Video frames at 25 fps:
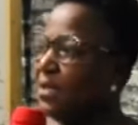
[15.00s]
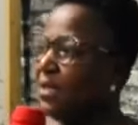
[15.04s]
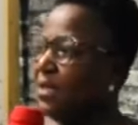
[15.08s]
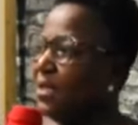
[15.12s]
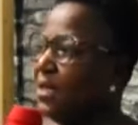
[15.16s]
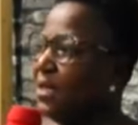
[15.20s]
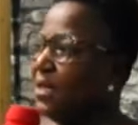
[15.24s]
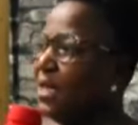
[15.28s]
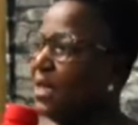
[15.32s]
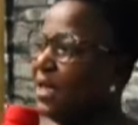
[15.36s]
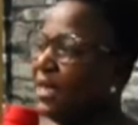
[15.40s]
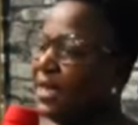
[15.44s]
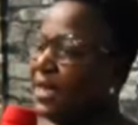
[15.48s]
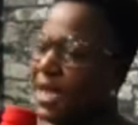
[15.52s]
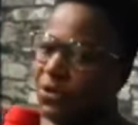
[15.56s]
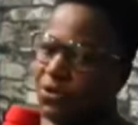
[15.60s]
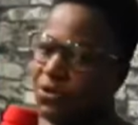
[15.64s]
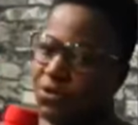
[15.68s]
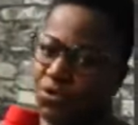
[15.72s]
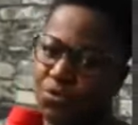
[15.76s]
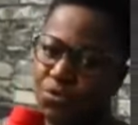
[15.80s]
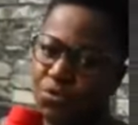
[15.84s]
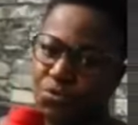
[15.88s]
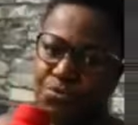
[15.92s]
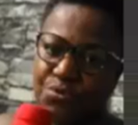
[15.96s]
Learn how
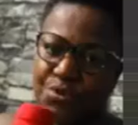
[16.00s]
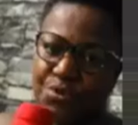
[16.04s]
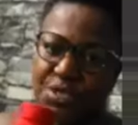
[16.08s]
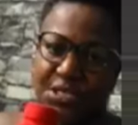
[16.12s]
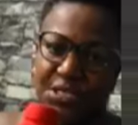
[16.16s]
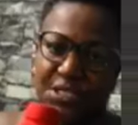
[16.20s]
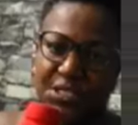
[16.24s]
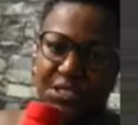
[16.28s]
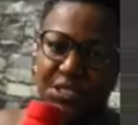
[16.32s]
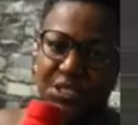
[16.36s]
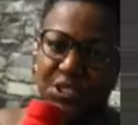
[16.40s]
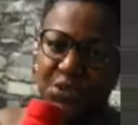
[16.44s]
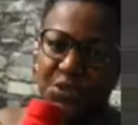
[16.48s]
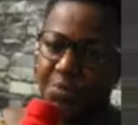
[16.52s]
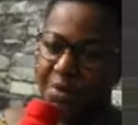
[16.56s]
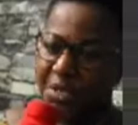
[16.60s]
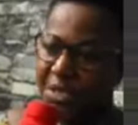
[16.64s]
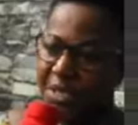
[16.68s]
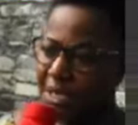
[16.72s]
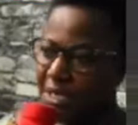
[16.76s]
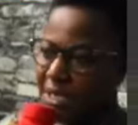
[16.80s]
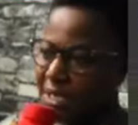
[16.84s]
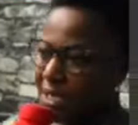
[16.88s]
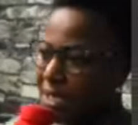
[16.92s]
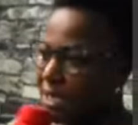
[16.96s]
to read, speak.
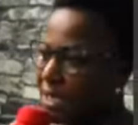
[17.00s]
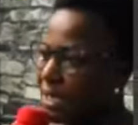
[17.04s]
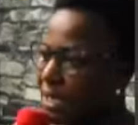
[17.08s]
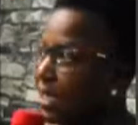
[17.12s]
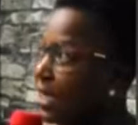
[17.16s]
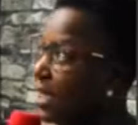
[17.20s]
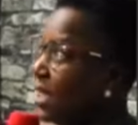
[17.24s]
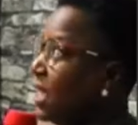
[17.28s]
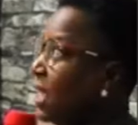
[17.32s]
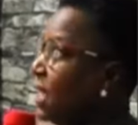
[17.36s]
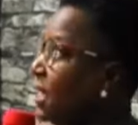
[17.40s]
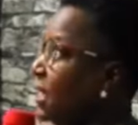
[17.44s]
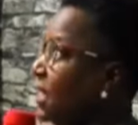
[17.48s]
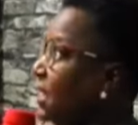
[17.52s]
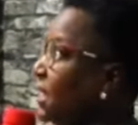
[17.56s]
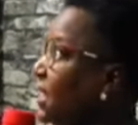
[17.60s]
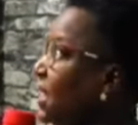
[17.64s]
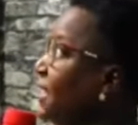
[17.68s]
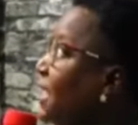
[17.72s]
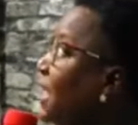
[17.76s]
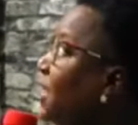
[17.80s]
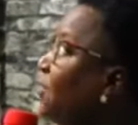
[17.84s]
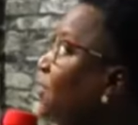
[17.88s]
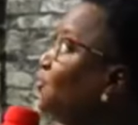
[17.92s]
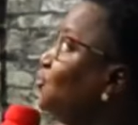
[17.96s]

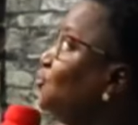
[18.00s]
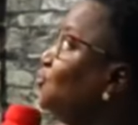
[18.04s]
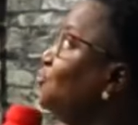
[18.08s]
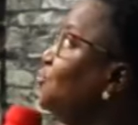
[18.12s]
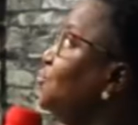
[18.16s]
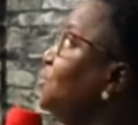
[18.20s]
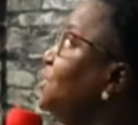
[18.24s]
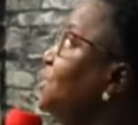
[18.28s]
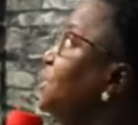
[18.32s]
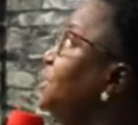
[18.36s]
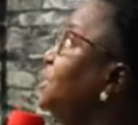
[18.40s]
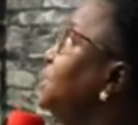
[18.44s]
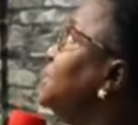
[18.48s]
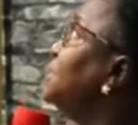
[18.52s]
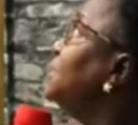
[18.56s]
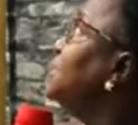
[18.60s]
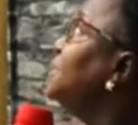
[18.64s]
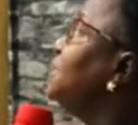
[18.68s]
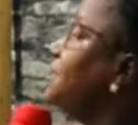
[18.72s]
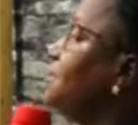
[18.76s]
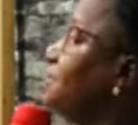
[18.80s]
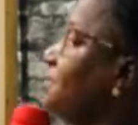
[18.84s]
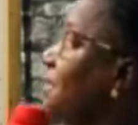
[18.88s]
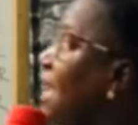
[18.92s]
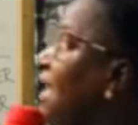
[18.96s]
Learn how to read,
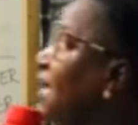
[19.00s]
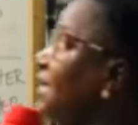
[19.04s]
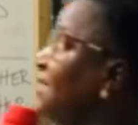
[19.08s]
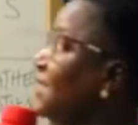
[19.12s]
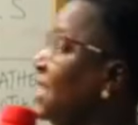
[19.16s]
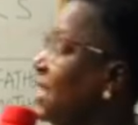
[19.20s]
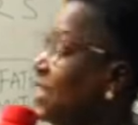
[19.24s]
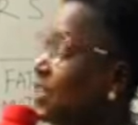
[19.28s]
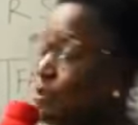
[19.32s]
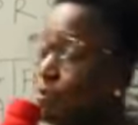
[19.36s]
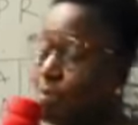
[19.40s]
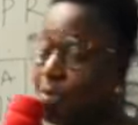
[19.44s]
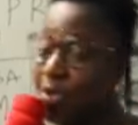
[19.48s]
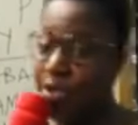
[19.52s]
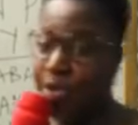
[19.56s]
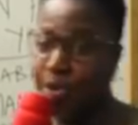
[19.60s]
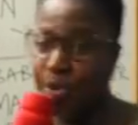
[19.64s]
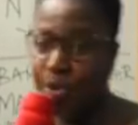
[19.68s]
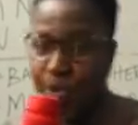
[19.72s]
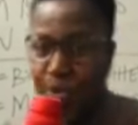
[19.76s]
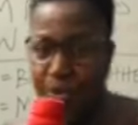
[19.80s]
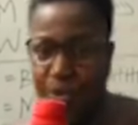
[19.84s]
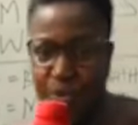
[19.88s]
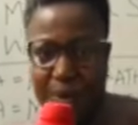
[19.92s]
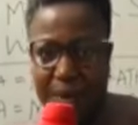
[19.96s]
write, and speak
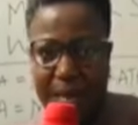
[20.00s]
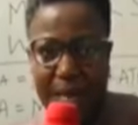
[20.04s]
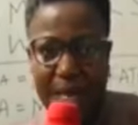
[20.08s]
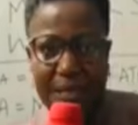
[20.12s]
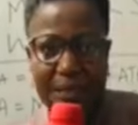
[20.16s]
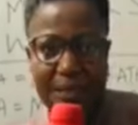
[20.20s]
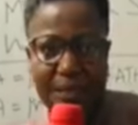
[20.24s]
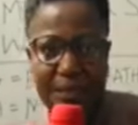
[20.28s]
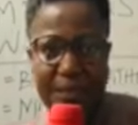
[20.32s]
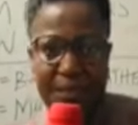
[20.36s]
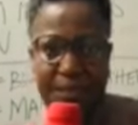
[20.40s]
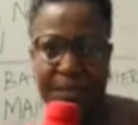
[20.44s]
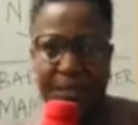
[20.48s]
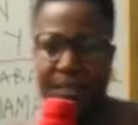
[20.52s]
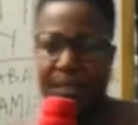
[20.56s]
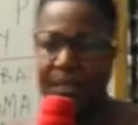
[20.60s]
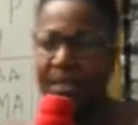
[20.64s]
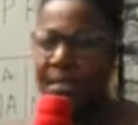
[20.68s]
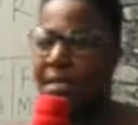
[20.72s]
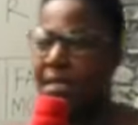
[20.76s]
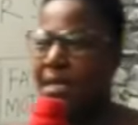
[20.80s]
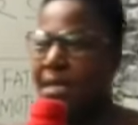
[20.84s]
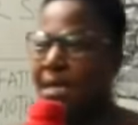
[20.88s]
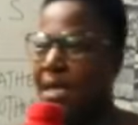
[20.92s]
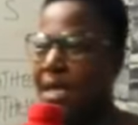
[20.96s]
Yoruba.
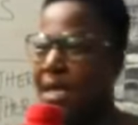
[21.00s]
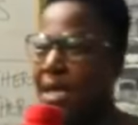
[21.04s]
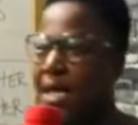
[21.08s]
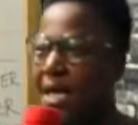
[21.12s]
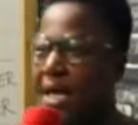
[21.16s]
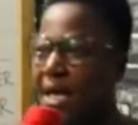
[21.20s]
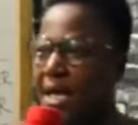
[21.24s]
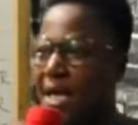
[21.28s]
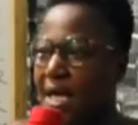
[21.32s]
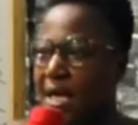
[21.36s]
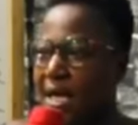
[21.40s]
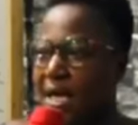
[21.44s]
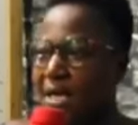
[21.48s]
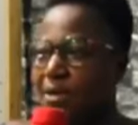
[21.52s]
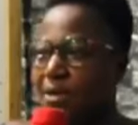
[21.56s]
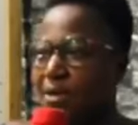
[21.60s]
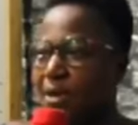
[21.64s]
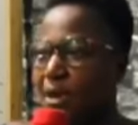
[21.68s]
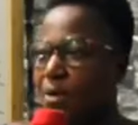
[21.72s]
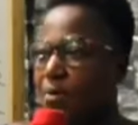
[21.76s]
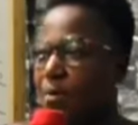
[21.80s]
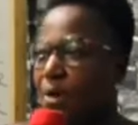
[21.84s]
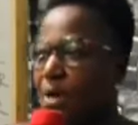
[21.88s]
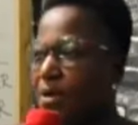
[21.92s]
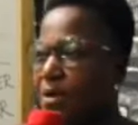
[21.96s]
You
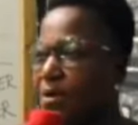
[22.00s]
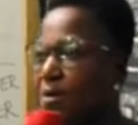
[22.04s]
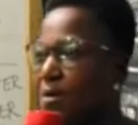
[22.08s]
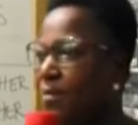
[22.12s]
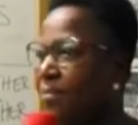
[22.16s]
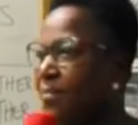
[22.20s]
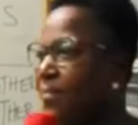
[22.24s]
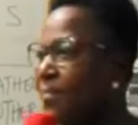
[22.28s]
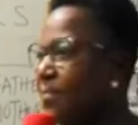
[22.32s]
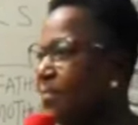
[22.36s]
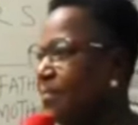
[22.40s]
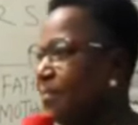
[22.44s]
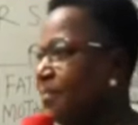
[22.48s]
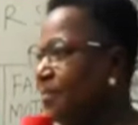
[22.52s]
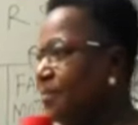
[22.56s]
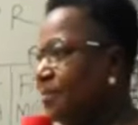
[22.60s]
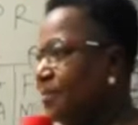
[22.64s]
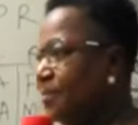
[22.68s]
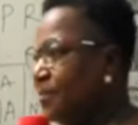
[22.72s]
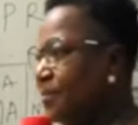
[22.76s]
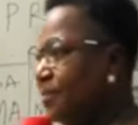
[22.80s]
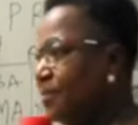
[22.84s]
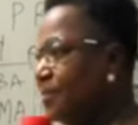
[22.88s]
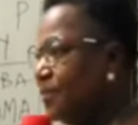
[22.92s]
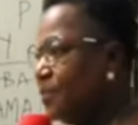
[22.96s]
are welcome
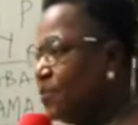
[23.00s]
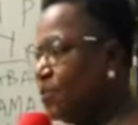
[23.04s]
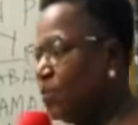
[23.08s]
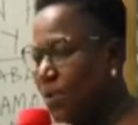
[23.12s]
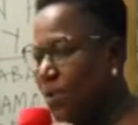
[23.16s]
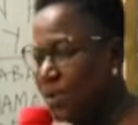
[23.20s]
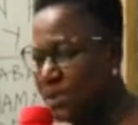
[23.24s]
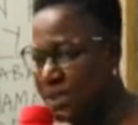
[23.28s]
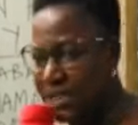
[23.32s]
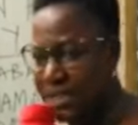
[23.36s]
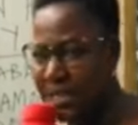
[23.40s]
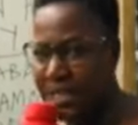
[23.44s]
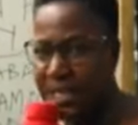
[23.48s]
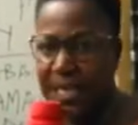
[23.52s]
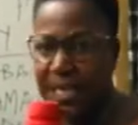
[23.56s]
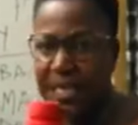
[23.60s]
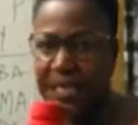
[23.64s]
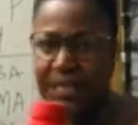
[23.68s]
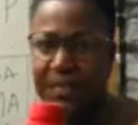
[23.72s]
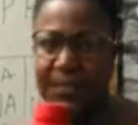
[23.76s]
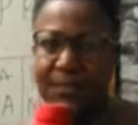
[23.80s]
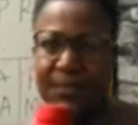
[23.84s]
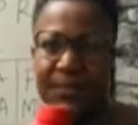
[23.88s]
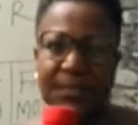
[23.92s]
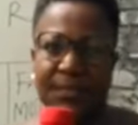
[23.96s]
once again.